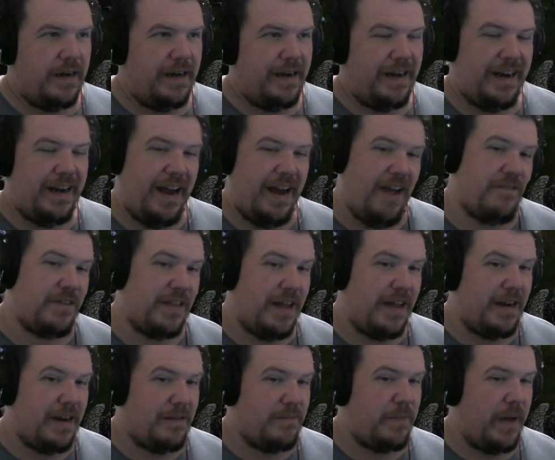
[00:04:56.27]
And having that
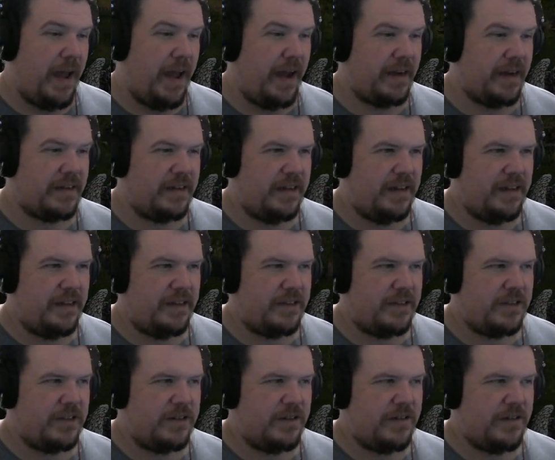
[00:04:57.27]
impact
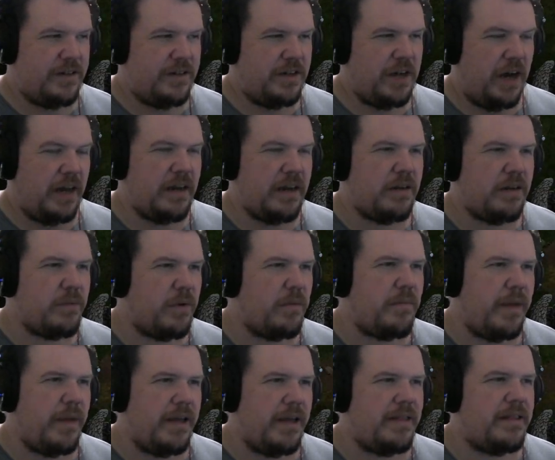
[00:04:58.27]
is kind of what
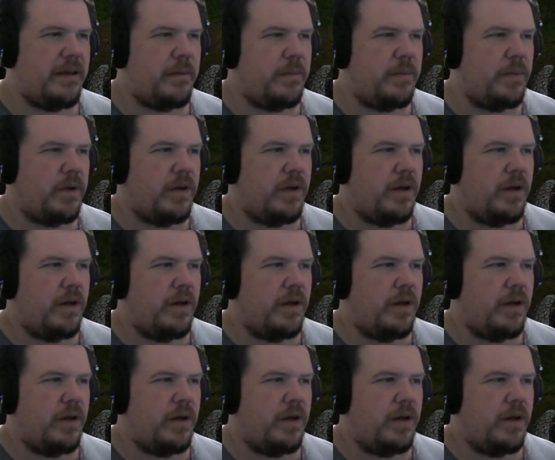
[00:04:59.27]
made them